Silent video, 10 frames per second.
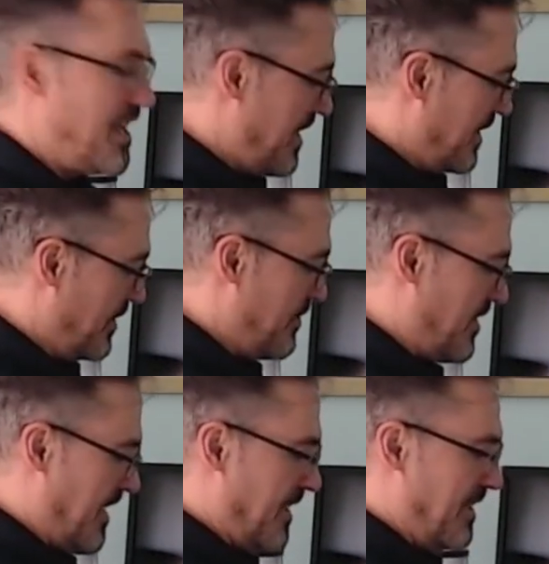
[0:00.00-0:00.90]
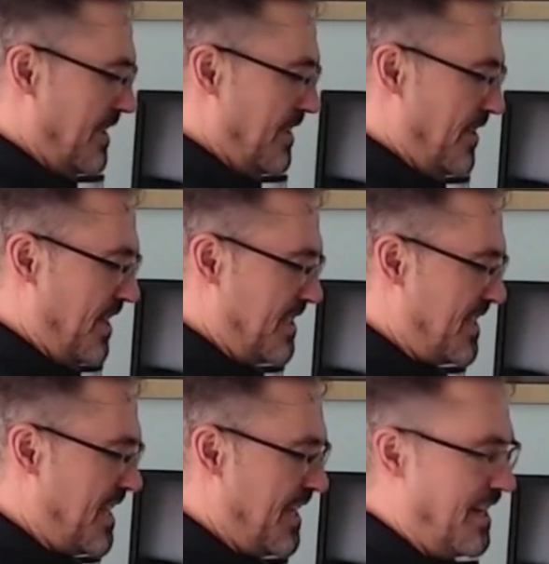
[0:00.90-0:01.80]
using this
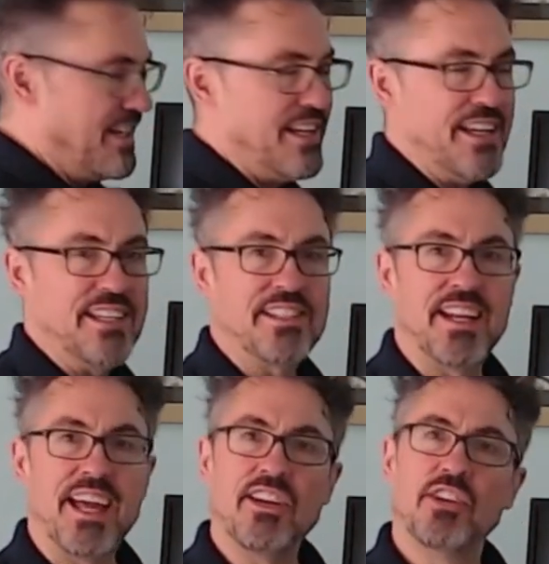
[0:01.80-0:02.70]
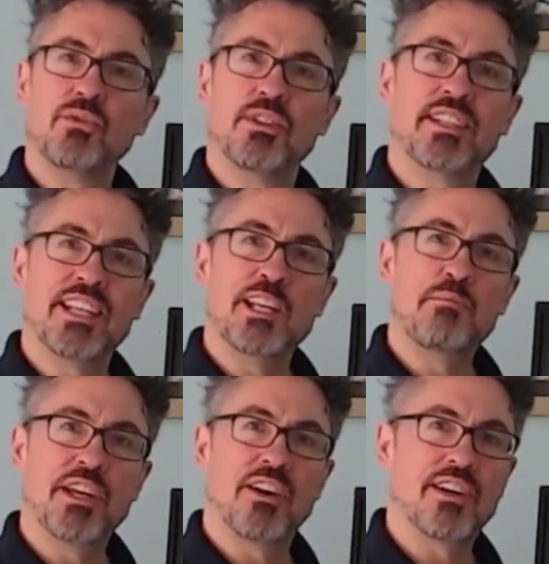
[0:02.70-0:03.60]
here. It's an 800
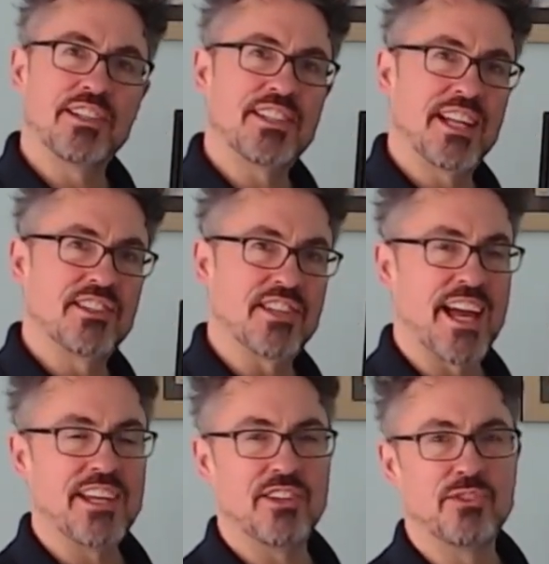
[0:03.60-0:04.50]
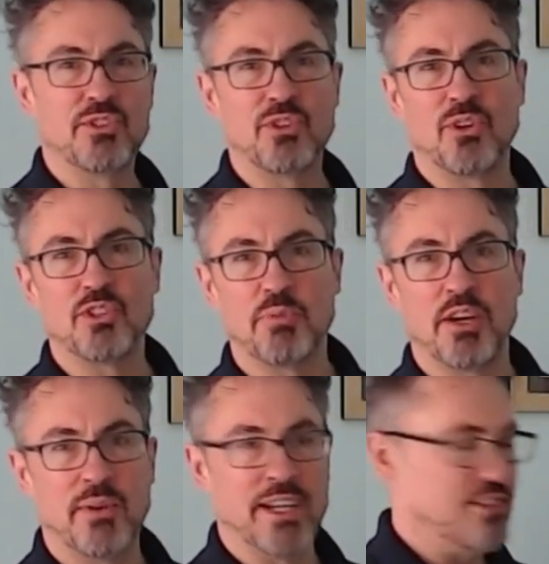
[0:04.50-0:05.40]
dpi sensor, 800 dots per
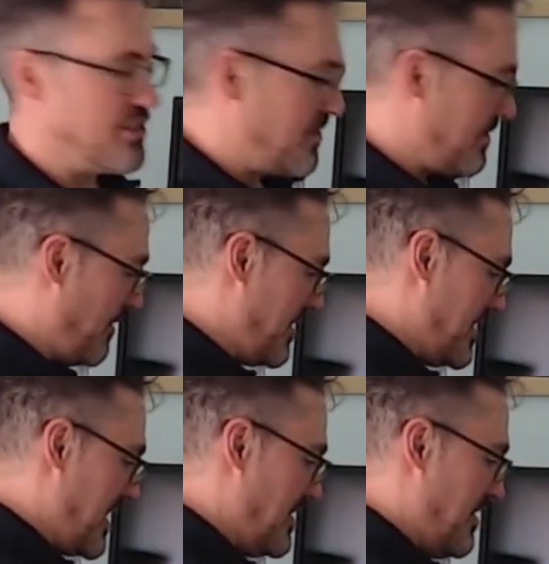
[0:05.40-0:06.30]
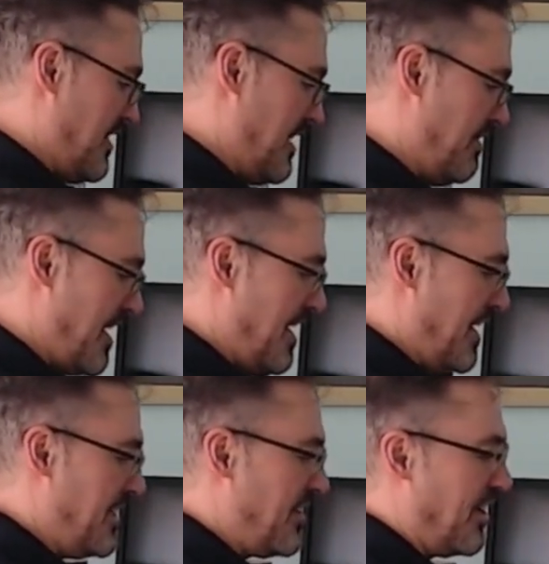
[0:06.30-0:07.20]
inch, so it's very sensitive and you
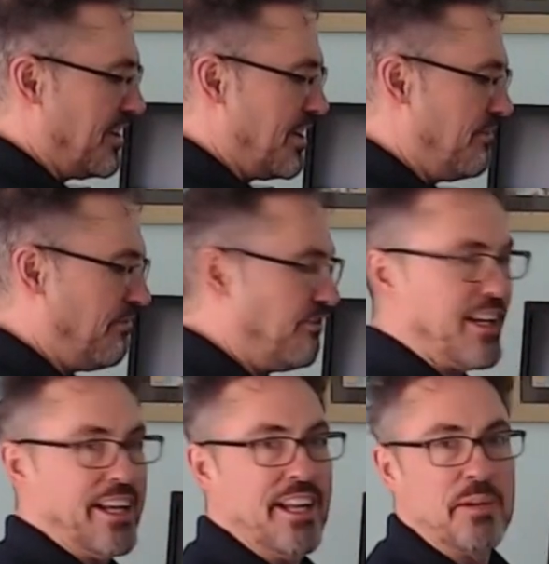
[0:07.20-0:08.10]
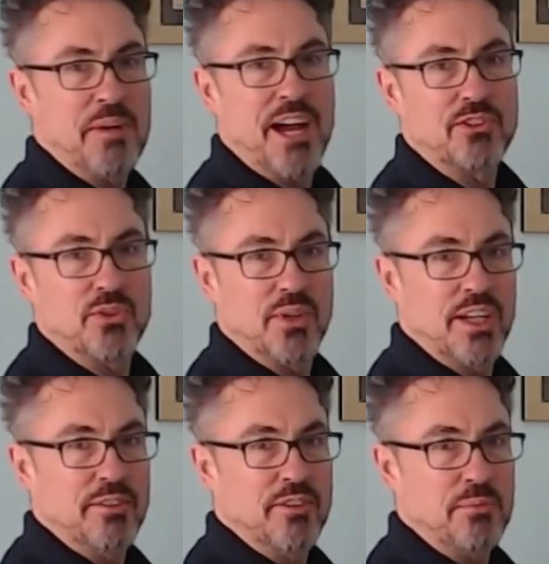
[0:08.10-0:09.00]
can't go flinging it about all
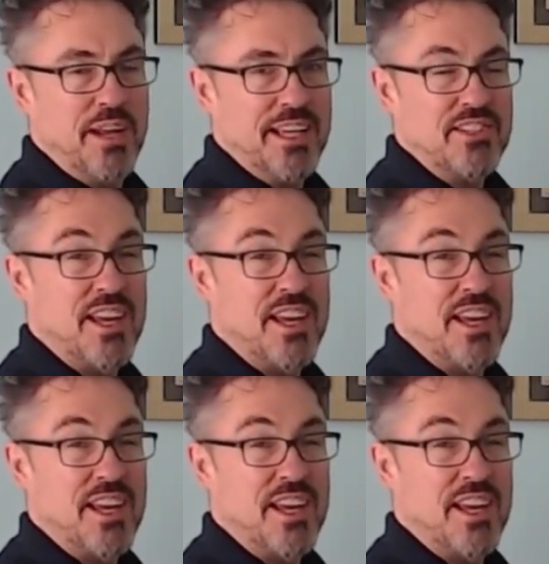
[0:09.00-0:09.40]
over the place.